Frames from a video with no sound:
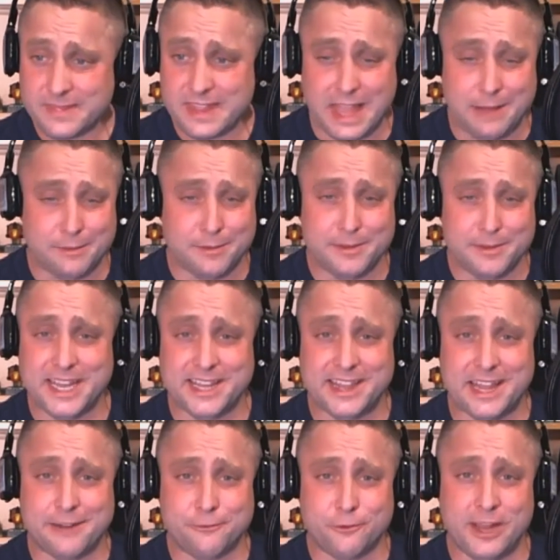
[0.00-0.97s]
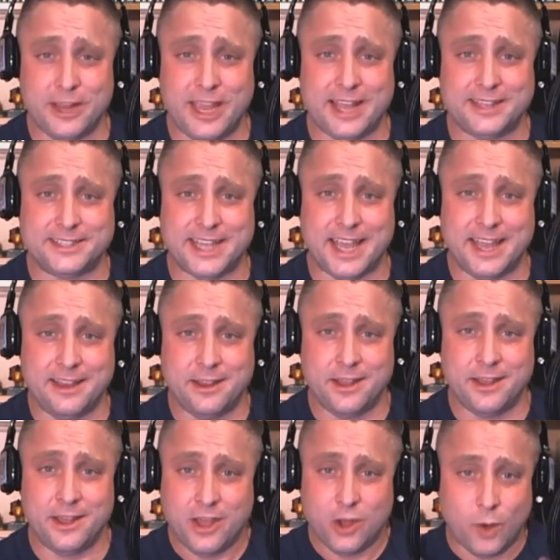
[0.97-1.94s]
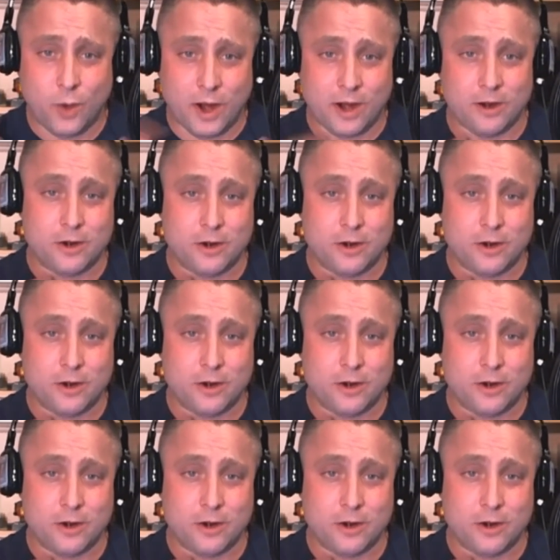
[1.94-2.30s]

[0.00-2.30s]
I'm going to be taking that free headset, wearing it